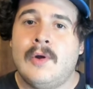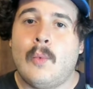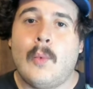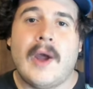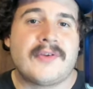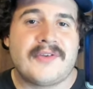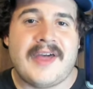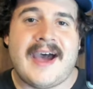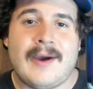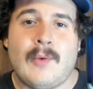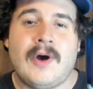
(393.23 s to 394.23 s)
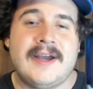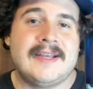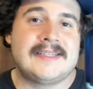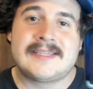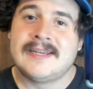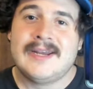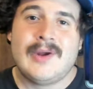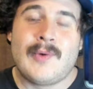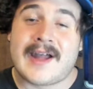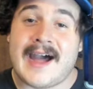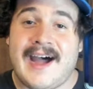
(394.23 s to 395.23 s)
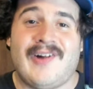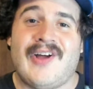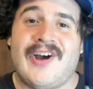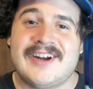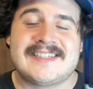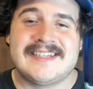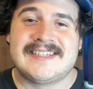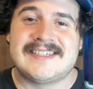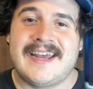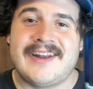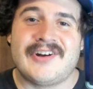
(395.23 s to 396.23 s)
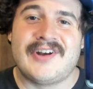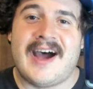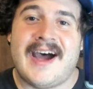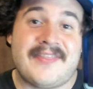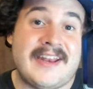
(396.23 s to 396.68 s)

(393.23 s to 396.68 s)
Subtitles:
Whether that was what Kyle Larson said or not,